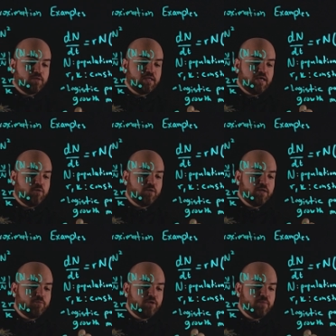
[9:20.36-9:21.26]
what the
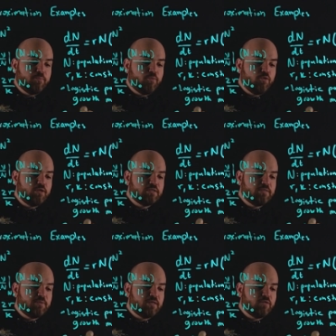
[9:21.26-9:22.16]
equilibrium point
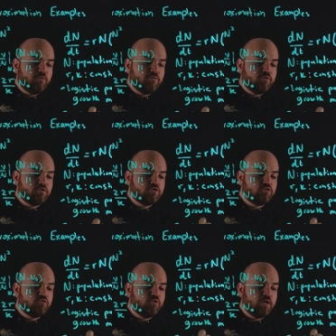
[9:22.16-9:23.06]
typically refers
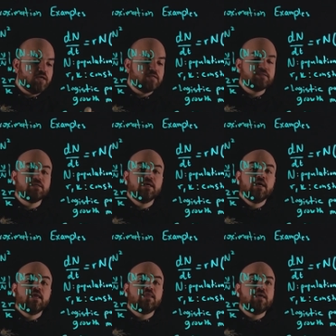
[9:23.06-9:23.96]
to is
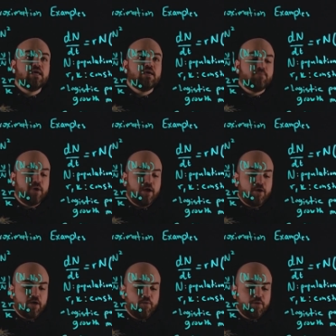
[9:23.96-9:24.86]
the
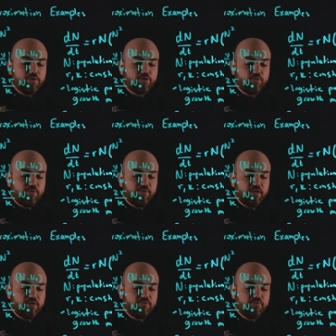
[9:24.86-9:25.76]
area where the
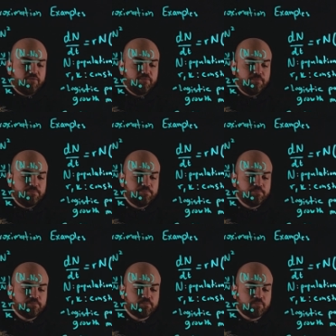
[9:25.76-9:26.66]
derivative
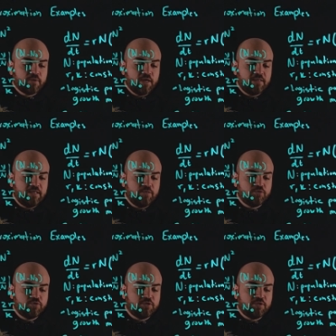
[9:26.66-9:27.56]
is equal
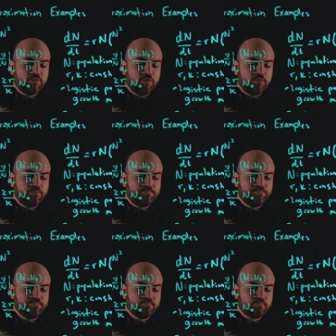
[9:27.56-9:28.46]
to 0.
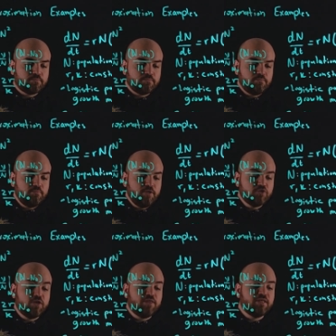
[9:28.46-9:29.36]

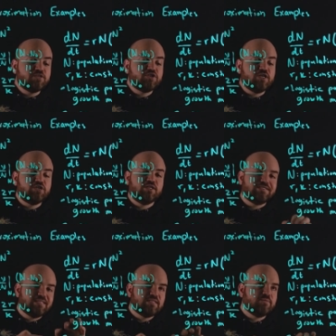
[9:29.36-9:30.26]
So nothing is changing. The
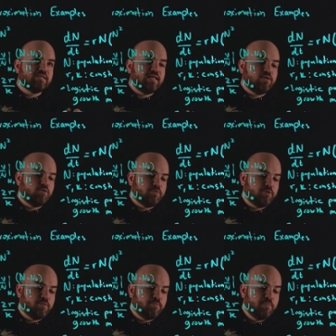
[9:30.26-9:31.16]
system is at
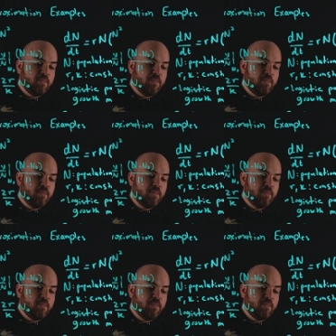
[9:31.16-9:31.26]
equilibrium.